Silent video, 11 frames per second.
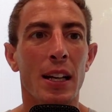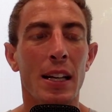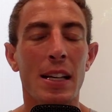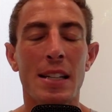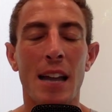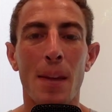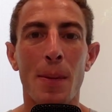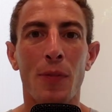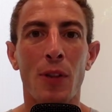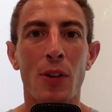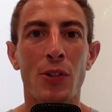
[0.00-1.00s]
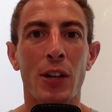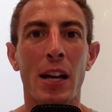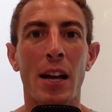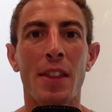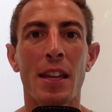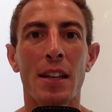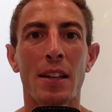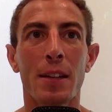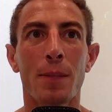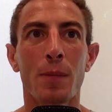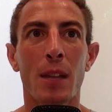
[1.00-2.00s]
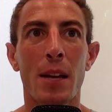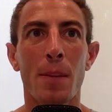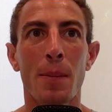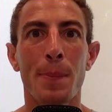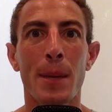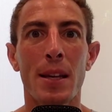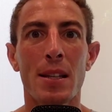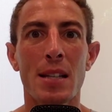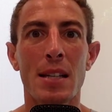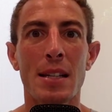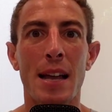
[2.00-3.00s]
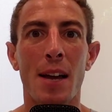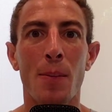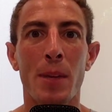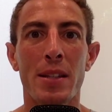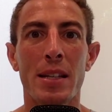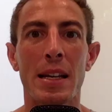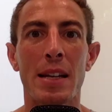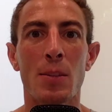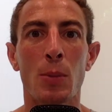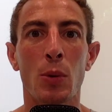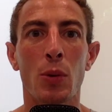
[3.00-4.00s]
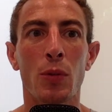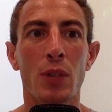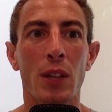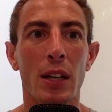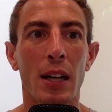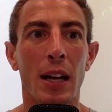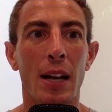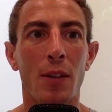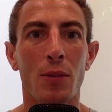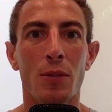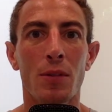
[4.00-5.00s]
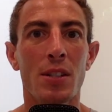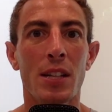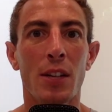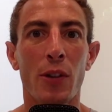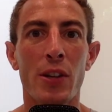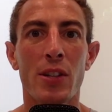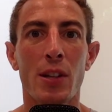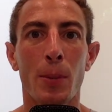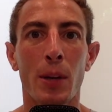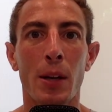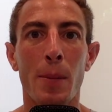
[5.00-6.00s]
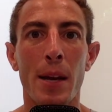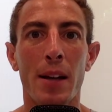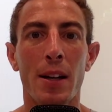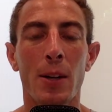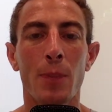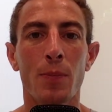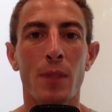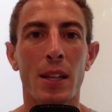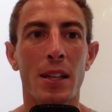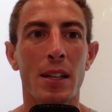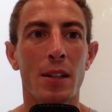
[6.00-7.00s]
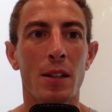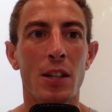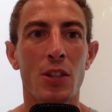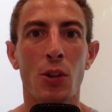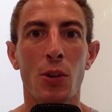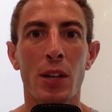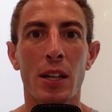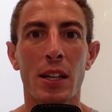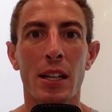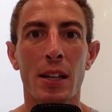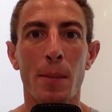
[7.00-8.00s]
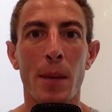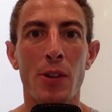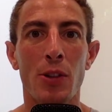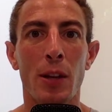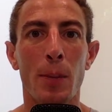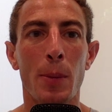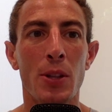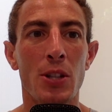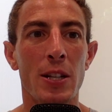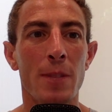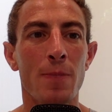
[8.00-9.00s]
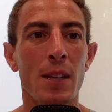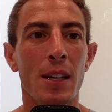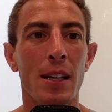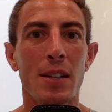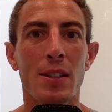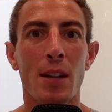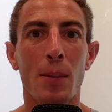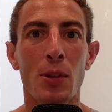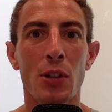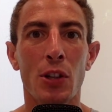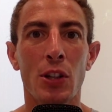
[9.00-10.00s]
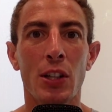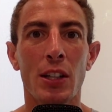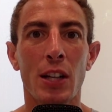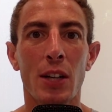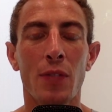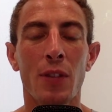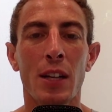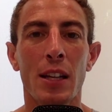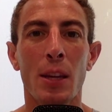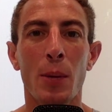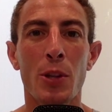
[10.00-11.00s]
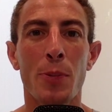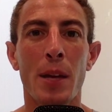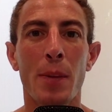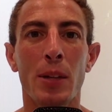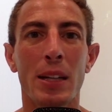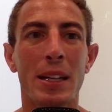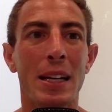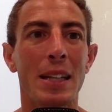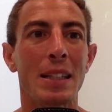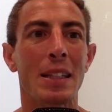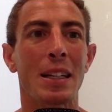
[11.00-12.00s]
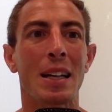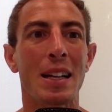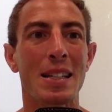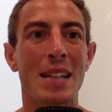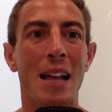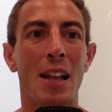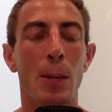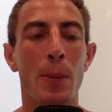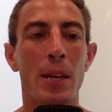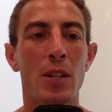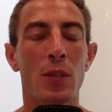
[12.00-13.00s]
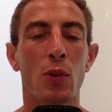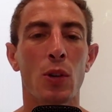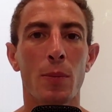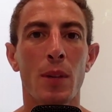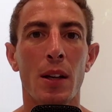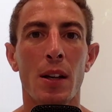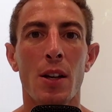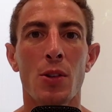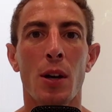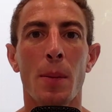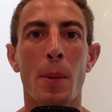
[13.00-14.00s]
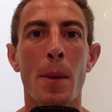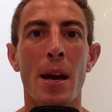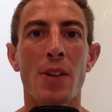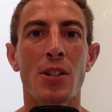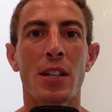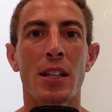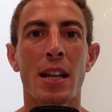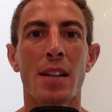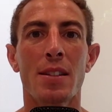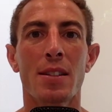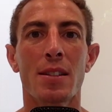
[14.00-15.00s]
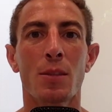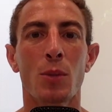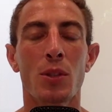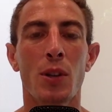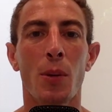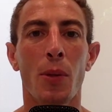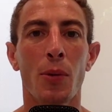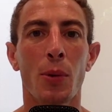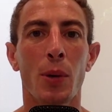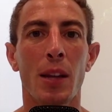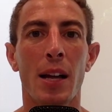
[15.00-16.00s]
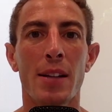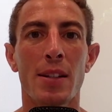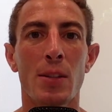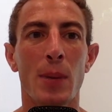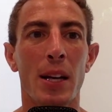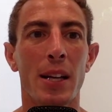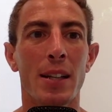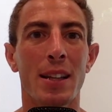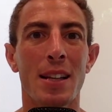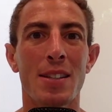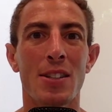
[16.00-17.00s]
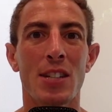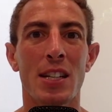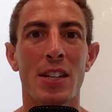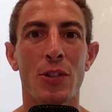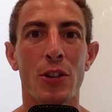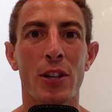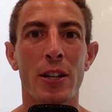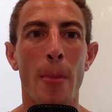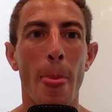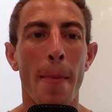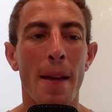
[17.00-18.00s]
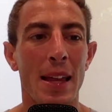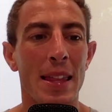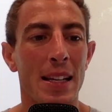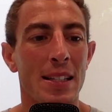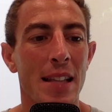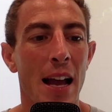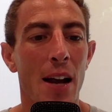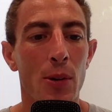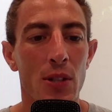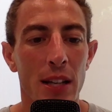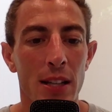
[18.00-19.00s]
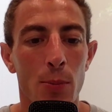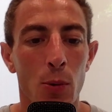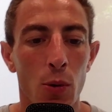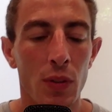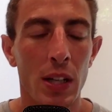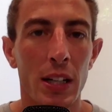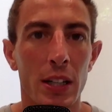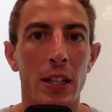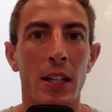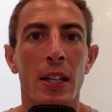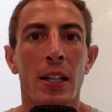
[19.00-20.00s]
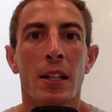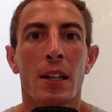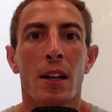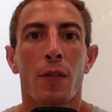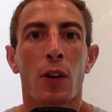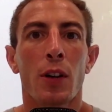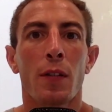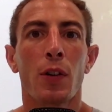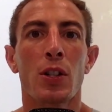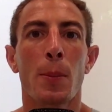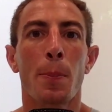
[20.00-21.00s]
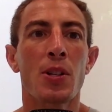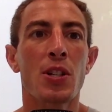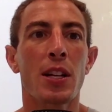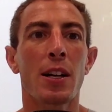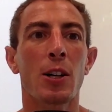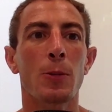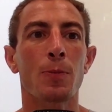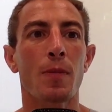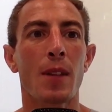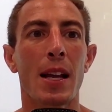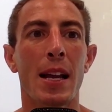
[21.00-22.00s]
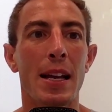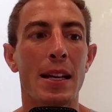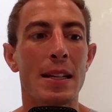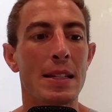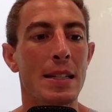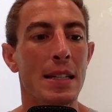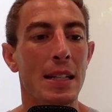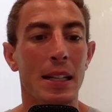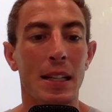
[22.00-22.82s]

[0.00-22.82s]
He's got to be frustrated. I think him being sent down means he gets moved. I don't see a reason to bring him back up. He showed he could hit major league pitching. His numbers are good enough that we should be able to get a solid piece for him. So I'm imagining that's what's going through Elias's mind. Unless there's an injury, I think Stowers gets moved here for some pitching help, and